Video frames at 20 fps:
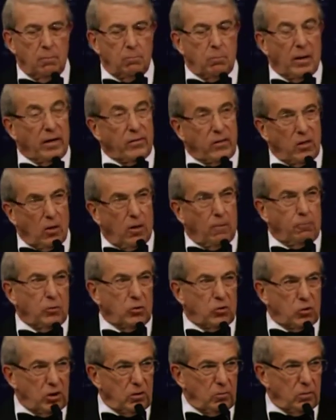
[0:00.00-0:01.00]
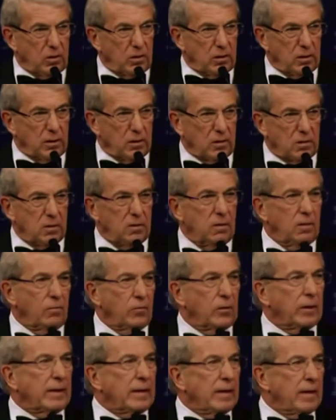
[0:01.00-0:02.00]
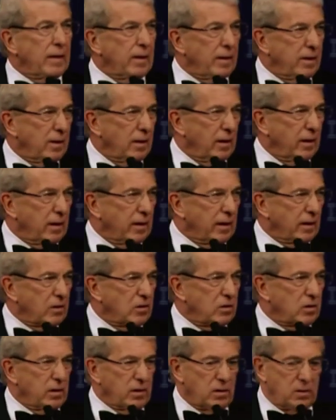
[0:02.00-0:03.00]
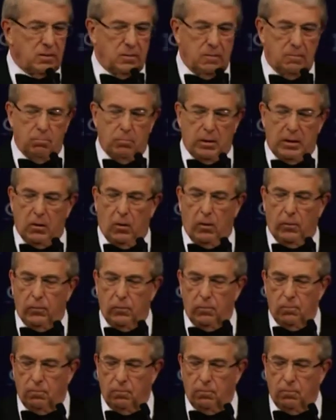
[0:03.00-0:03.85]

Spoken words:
by the opportunities that clearly exist beyond.